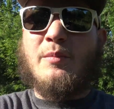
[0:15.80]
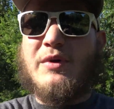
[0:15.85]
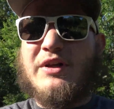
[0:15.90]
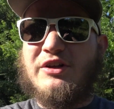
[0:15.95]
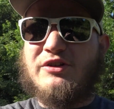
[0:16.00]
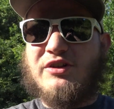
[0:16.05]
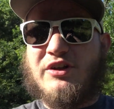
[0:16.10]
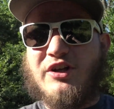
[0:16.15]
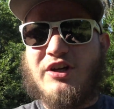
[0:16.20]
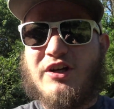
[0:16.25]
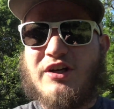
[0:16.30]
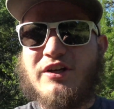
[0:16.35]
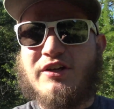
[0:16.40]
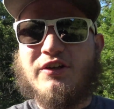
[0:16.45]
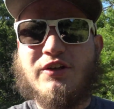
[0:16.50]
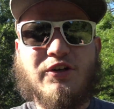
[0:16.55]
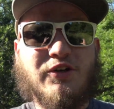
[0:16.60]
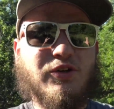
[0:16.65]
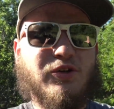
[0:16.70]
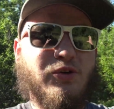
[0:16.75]
But there's a good
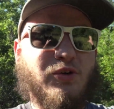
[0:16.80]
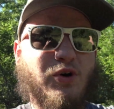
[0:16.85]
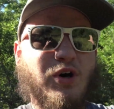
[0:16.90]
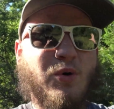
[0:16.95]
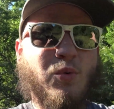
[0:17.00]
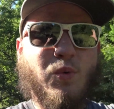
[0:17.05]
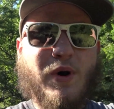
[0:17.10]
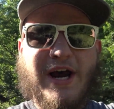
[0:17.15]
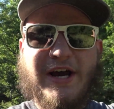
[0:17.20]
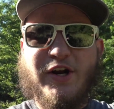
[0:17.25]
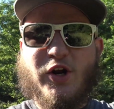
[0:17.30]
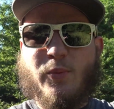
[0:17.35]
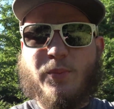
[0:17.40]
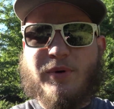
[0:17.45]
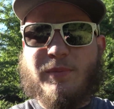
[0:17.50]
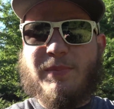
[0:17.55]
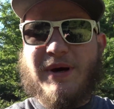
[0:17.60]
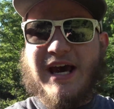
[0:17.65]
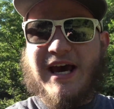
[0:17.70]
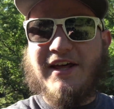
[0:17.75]
little wide
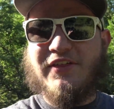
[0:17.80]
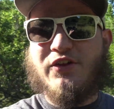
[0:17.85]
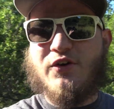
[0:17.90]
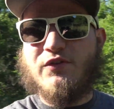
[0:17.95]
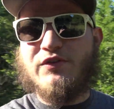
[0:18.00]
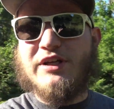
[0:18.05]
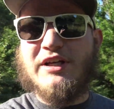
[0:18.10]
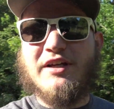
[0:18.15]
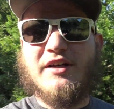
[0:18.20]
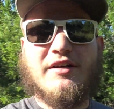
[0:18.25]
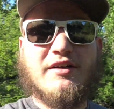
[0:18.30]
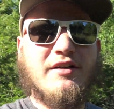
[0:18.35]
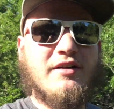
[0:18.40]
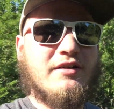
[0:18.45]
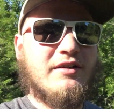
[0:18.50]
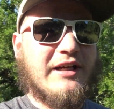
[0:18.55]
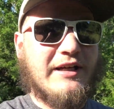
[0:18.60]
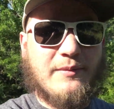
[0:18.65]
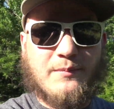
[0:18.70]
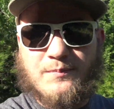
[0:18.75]
open path over here,
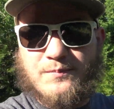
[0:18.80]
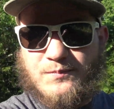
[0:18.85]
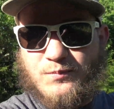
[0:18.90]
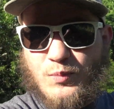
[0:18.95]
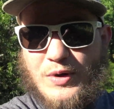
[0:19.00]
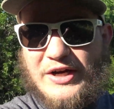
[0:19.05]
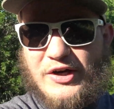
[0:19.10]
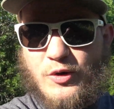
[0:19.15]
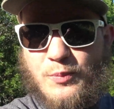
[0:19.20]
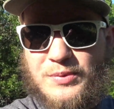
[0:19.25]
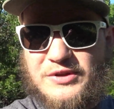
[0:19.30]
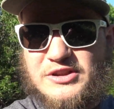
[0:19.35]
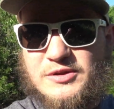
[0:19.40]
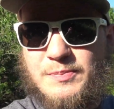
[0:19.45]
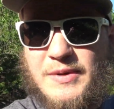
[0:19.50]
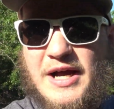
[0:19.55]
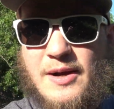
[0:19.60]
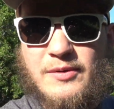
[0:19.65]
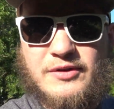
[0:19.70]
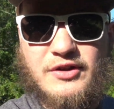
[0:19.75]
like wide open
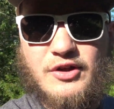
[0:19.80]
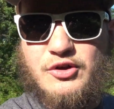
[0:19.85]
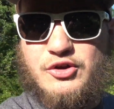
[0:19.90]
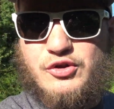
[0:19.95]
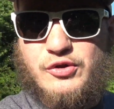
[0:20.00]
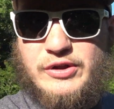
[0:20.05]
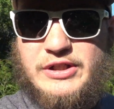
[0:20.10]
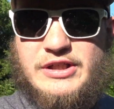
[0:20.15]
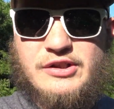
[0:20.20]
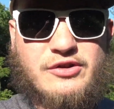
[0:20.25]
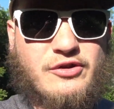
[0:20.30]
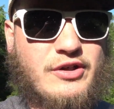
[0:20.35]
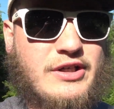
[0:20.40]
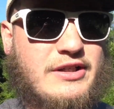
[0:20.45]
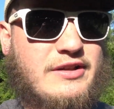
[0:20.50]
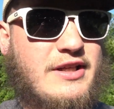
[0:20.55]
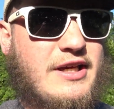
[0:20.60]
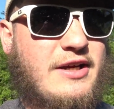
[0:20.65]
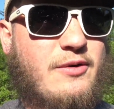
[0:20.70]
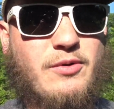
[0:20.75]
spot with no trees or
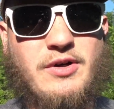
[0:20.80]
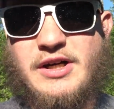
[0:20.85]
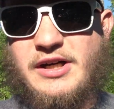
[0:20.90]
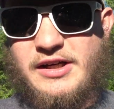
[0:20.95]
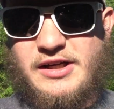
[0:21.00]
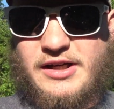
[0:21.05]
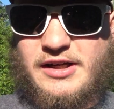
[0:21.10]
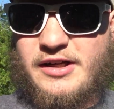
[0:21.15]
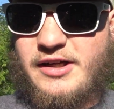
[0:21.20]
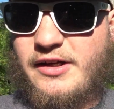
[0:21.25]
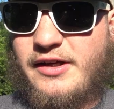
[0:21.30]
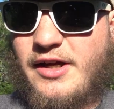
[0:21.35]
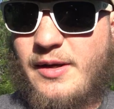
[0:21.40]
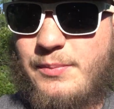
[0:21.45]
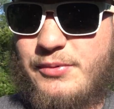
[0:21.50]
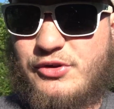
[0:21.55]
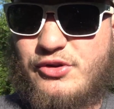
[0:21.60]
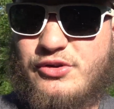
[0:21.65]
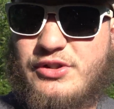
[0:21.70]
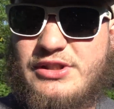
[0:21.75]
anything. We're gonna cut a
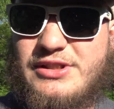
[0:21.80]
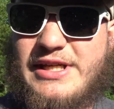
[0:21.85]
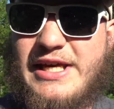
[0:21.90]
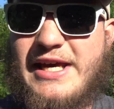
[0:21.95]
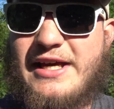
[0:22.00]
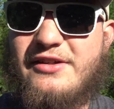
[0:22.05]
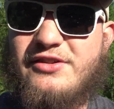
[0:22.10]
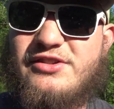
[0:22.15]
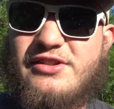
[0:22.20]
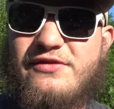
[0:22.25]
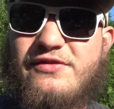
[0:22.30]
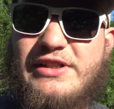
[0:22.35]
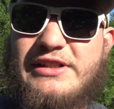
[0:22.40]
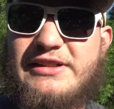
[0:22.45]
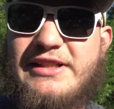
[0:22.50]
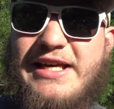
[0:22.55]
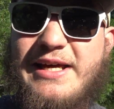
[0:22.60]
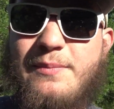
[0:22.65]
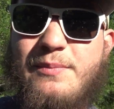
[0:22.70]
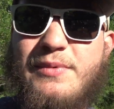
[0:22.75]
couple trees down, stuff like that,